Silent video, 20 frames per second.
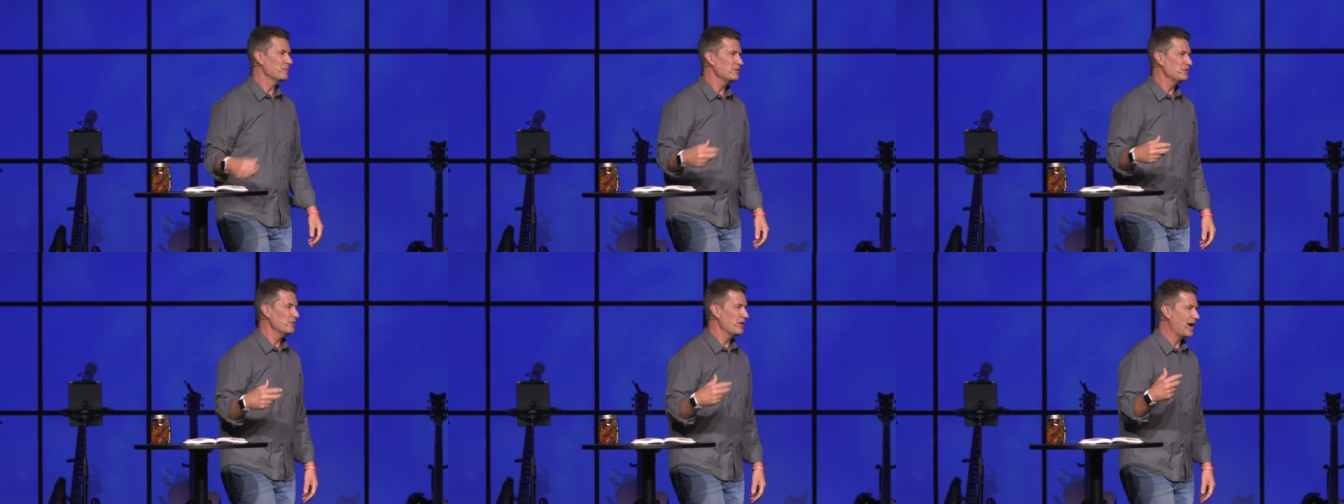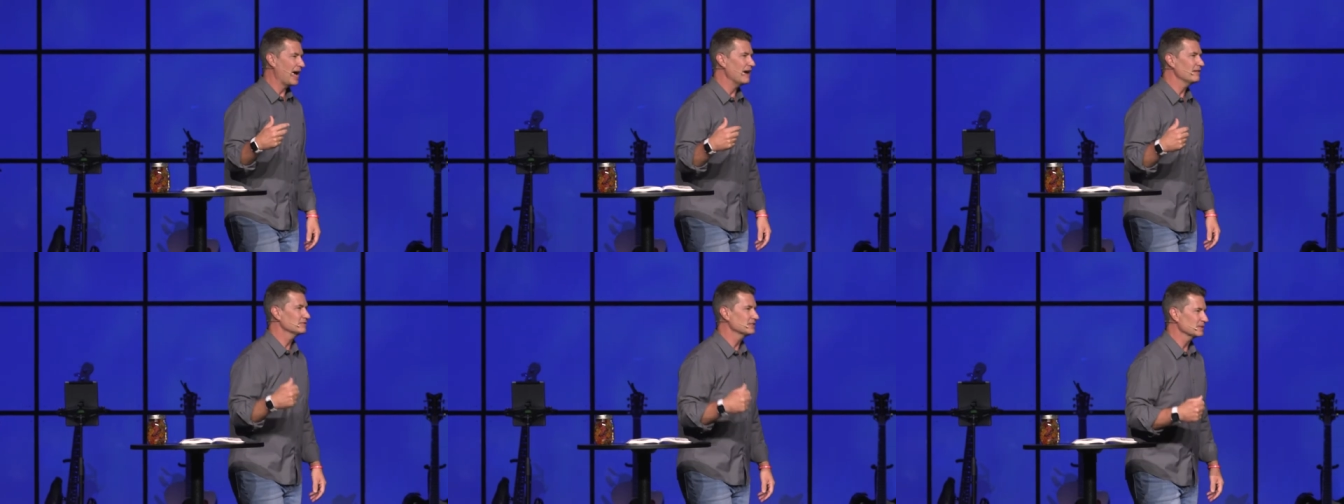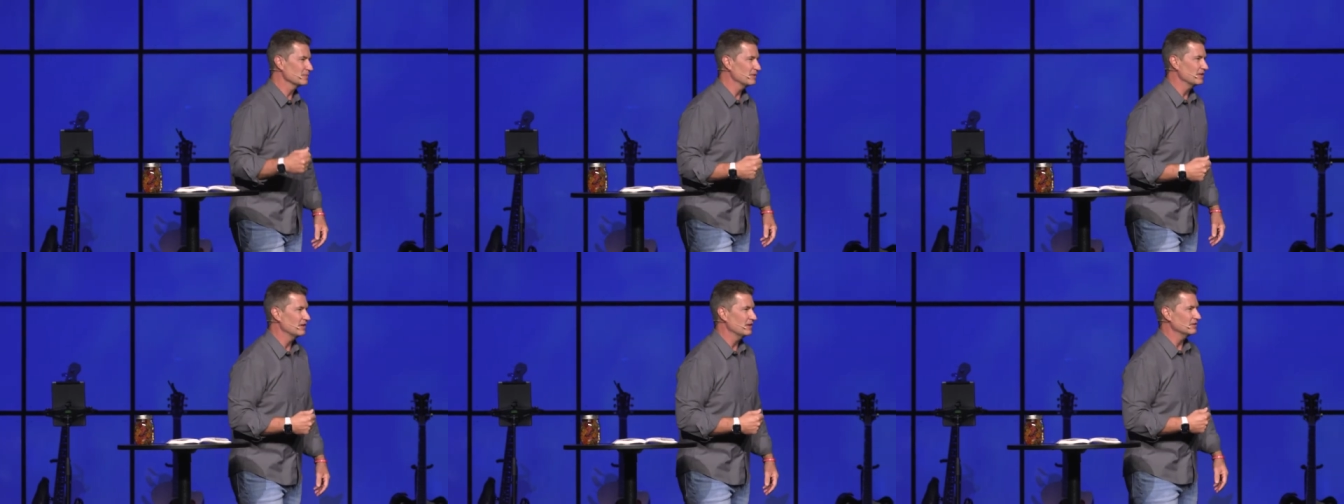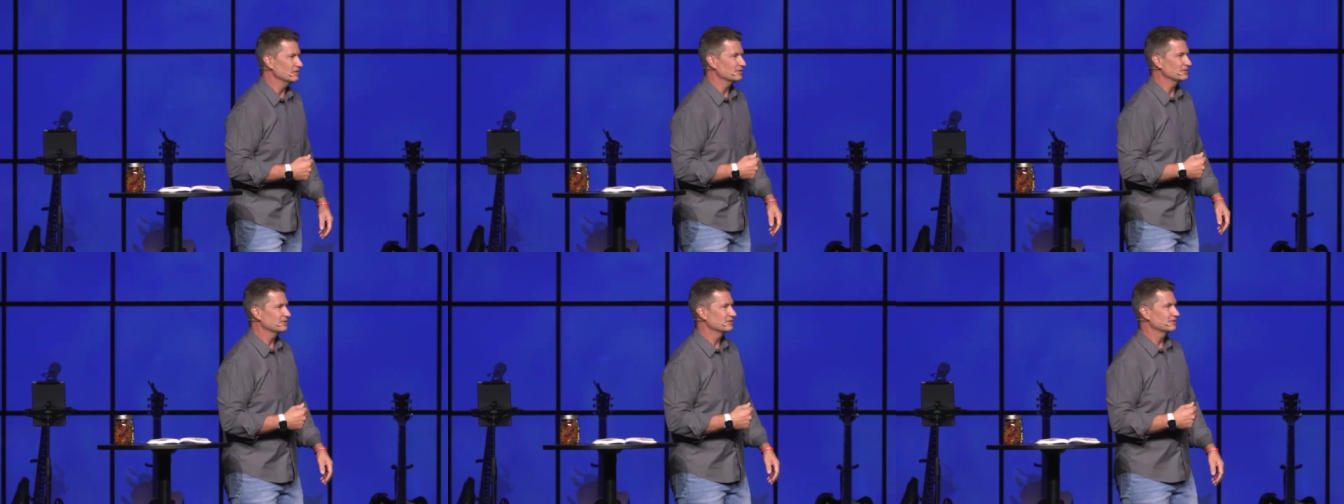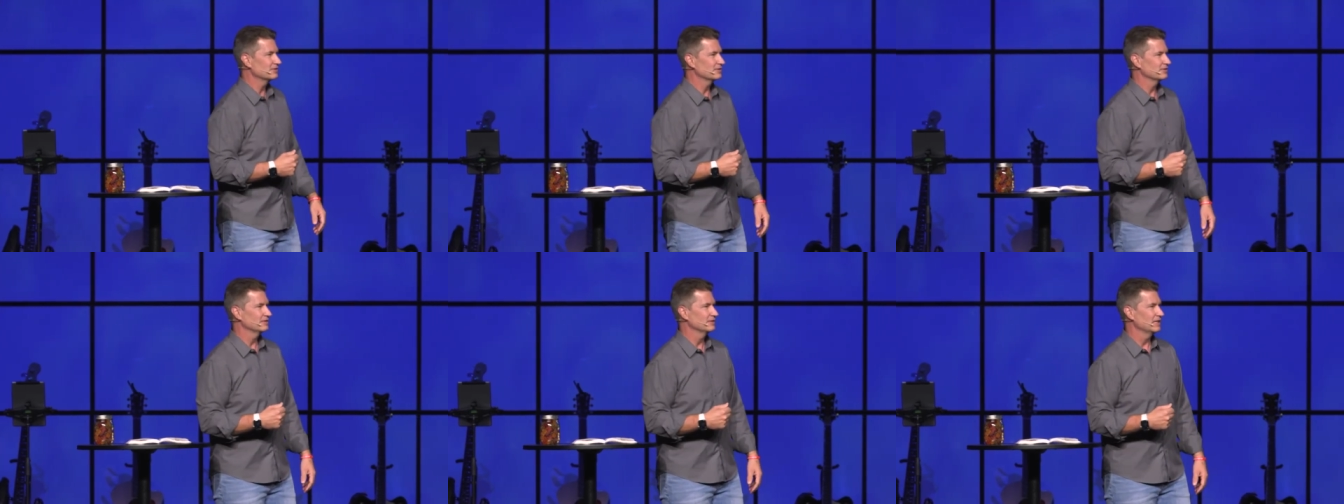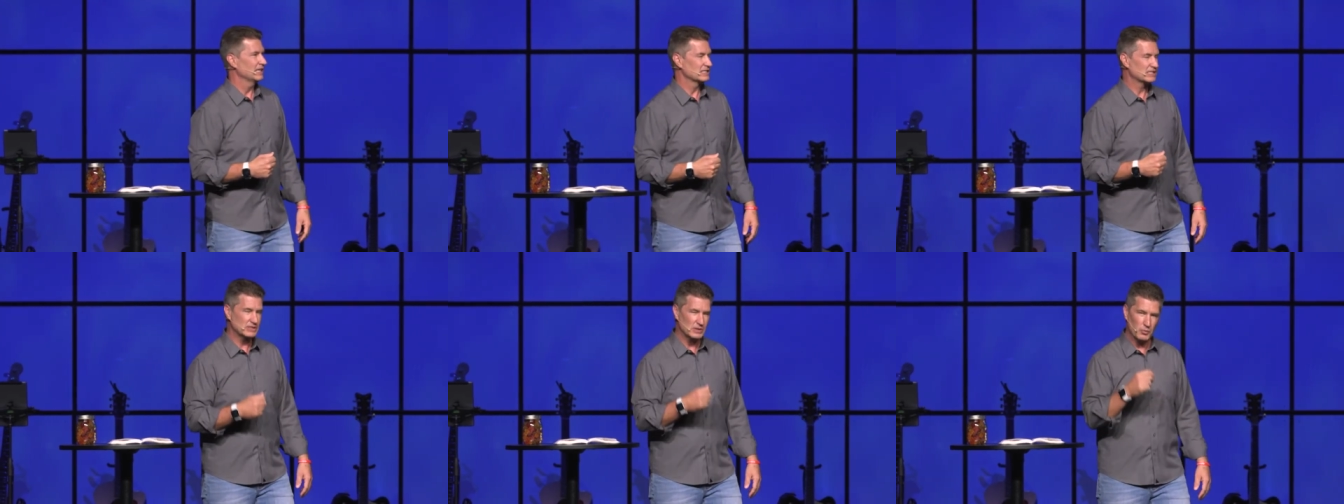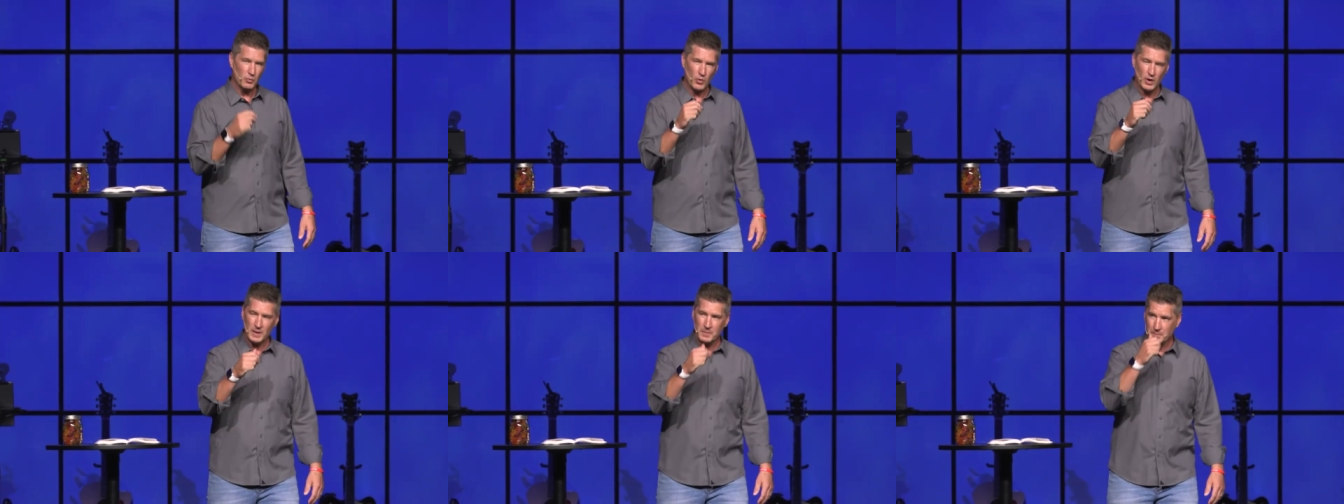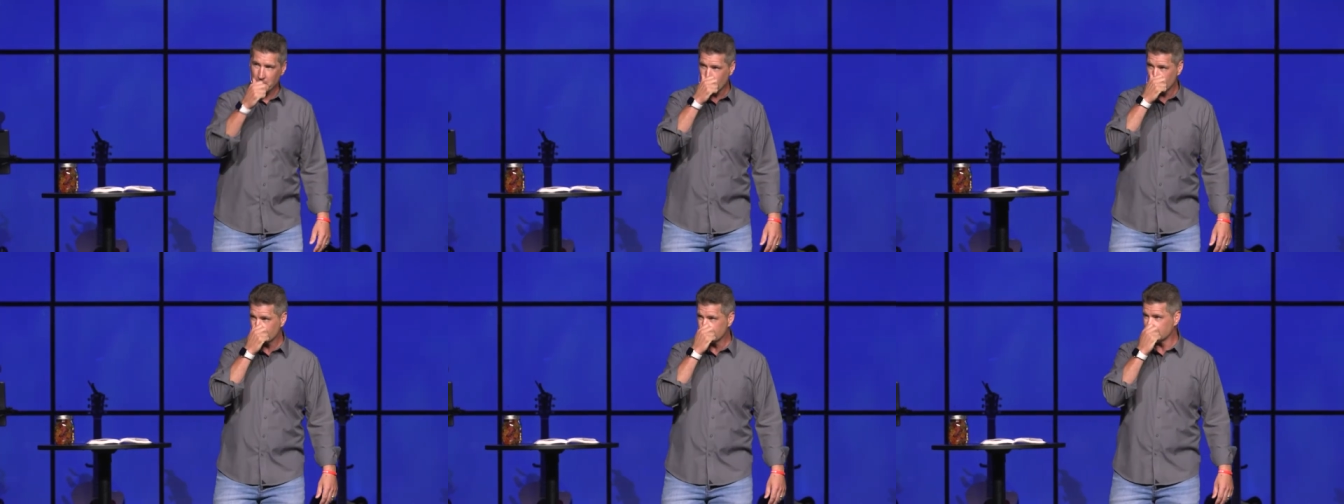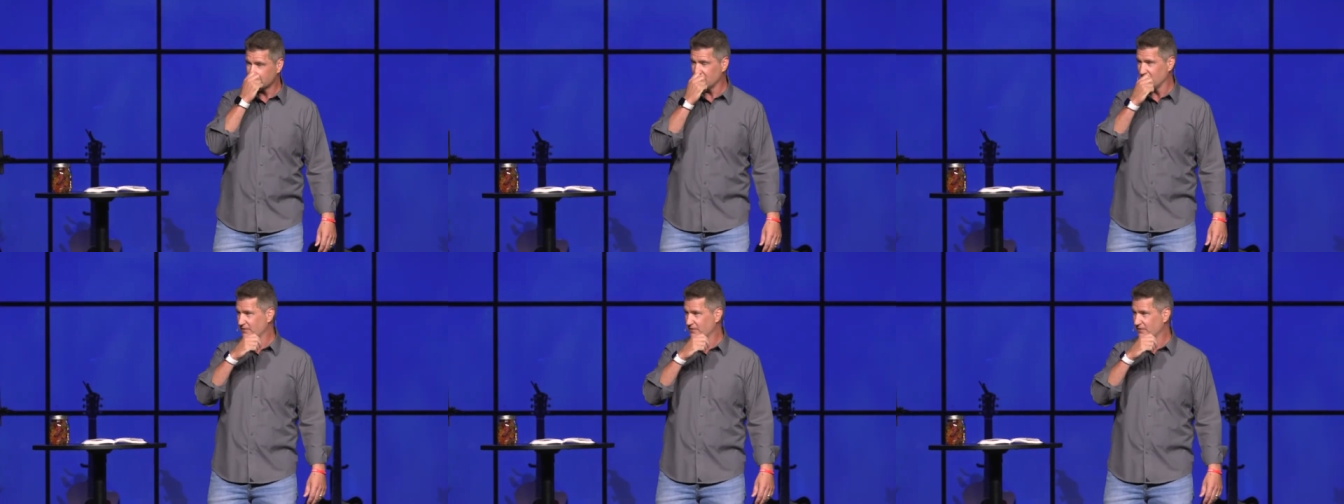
you have some of those. It's the one person,